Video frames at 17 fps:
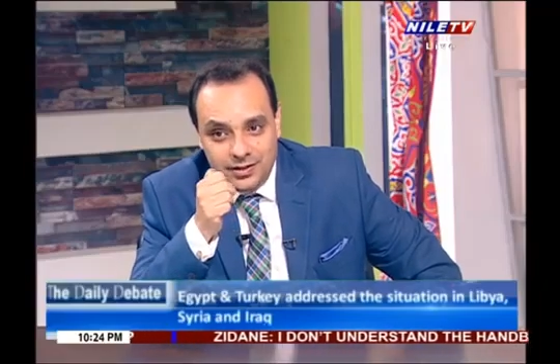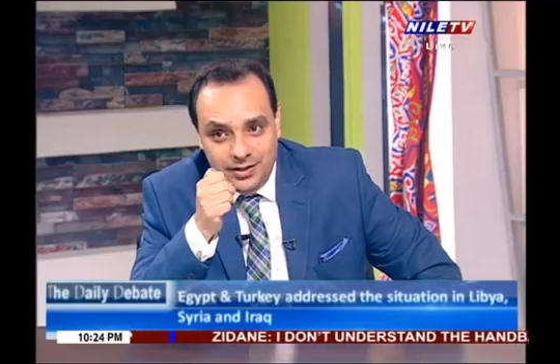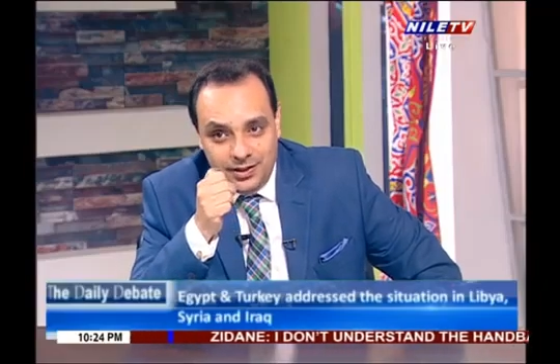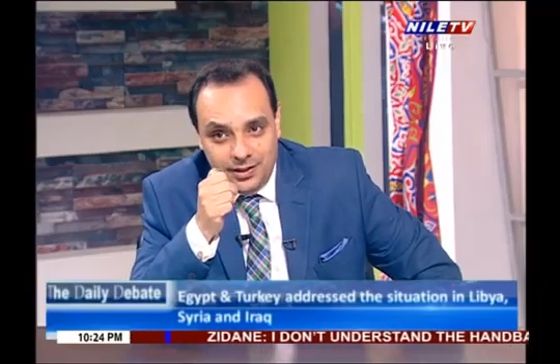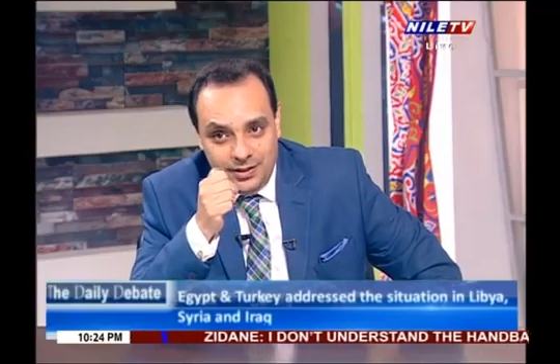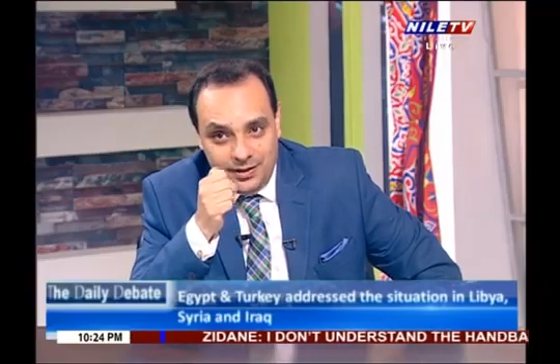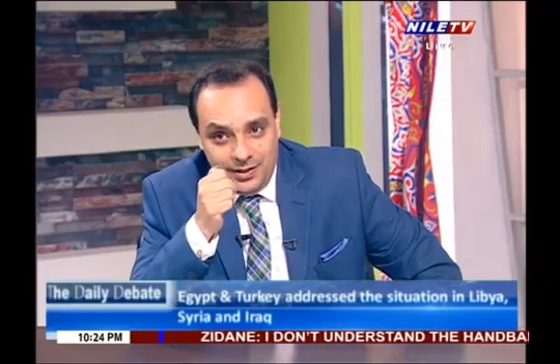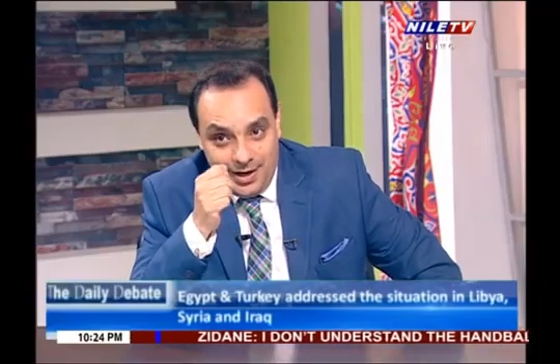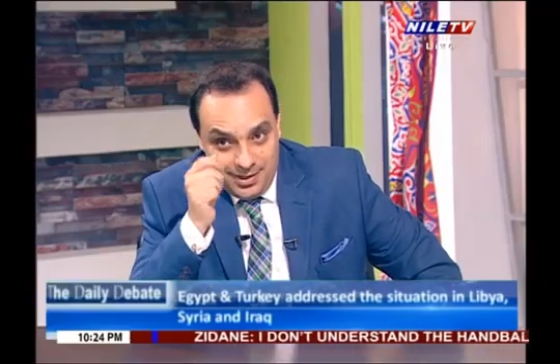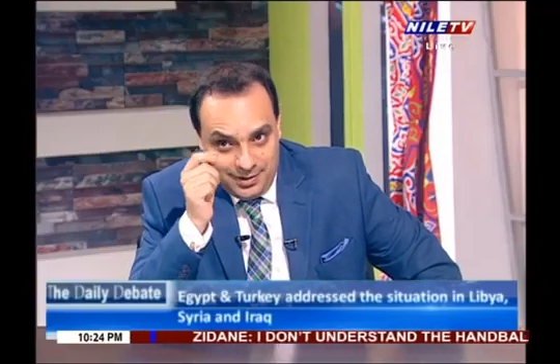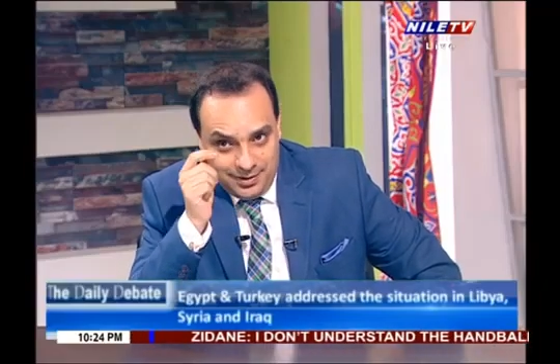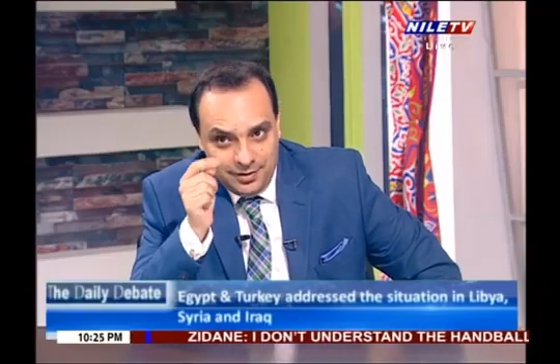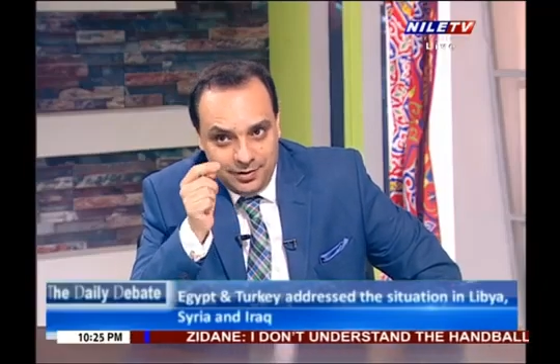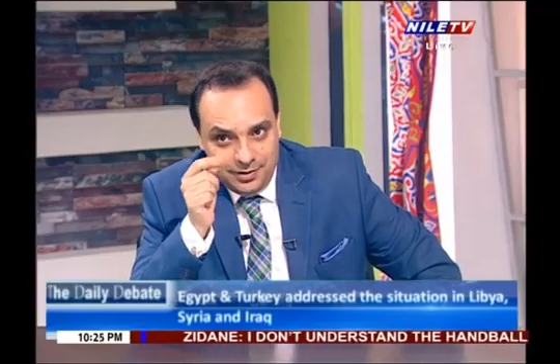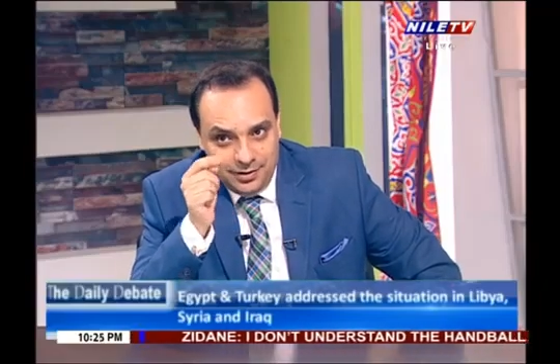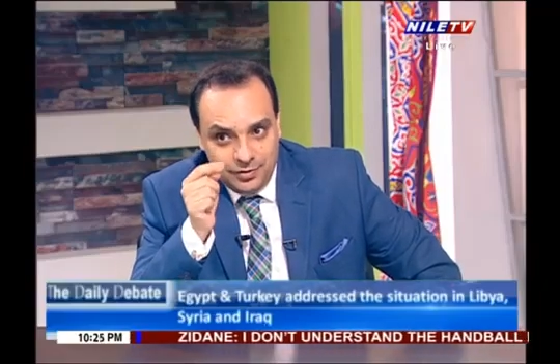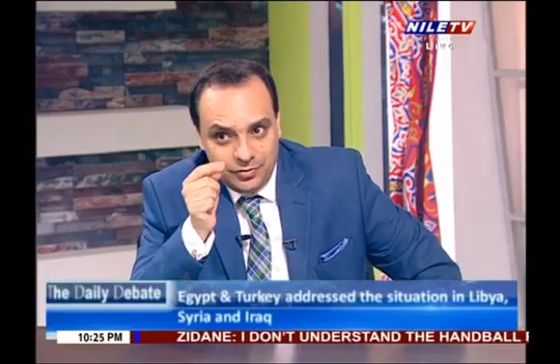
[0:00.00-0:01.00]
and
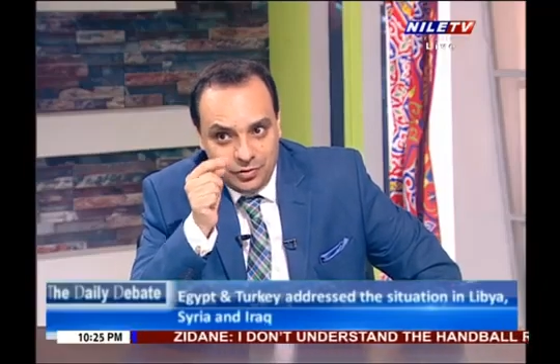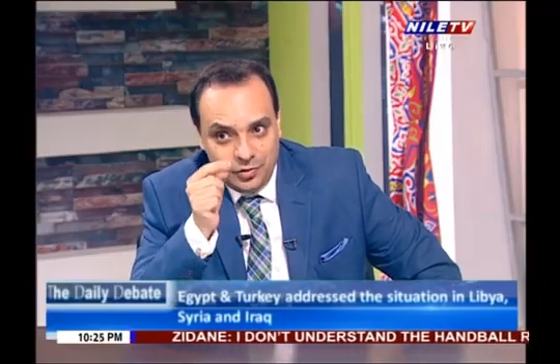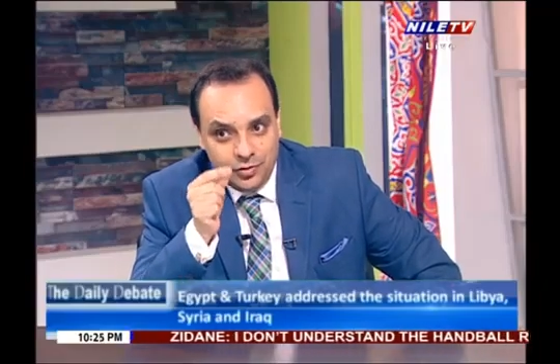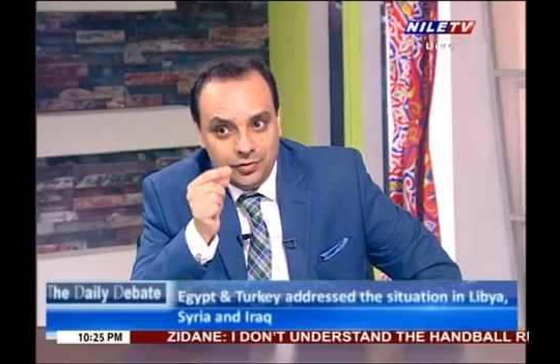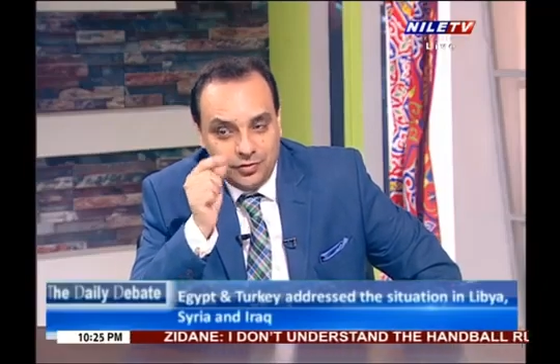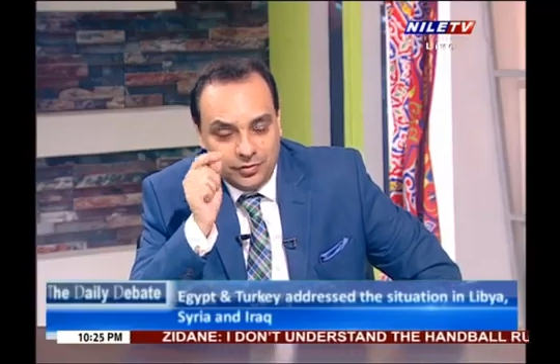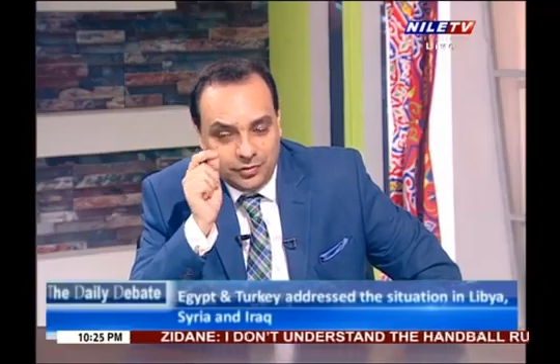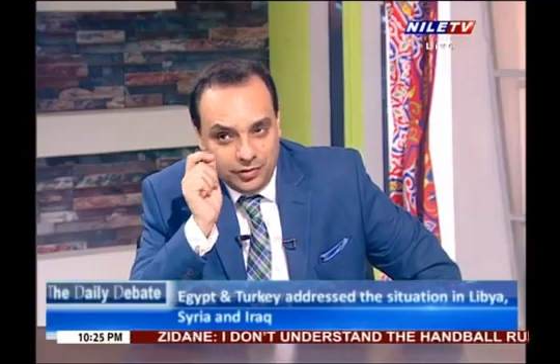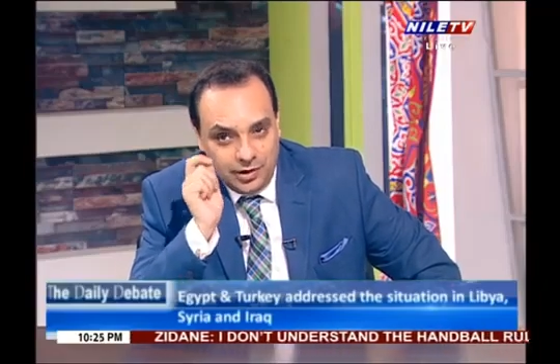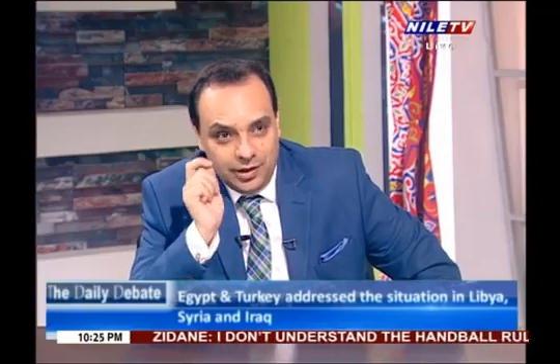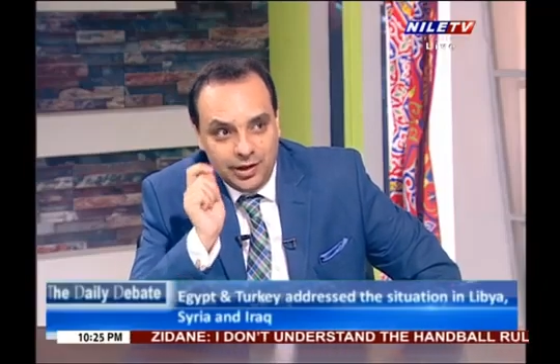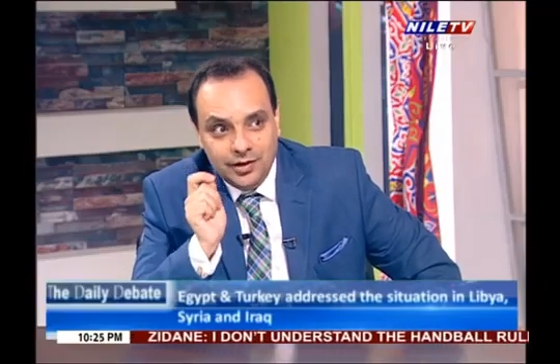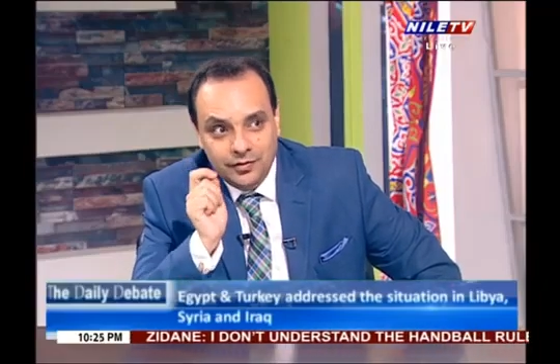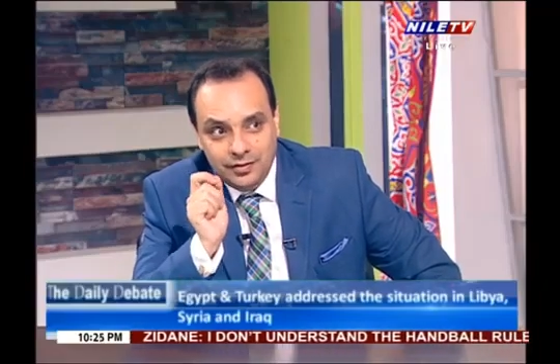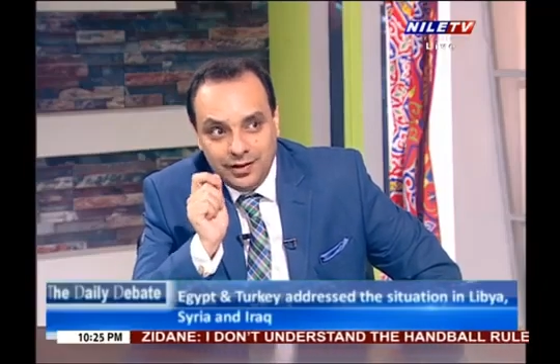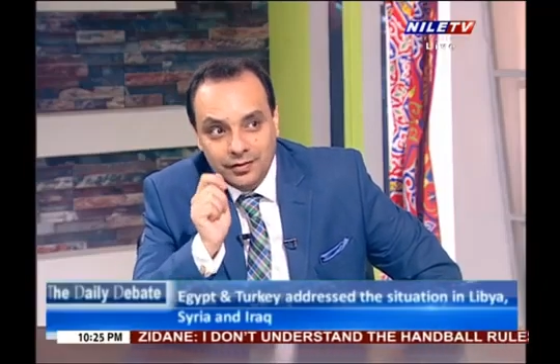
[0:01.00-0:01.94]
the Turks realize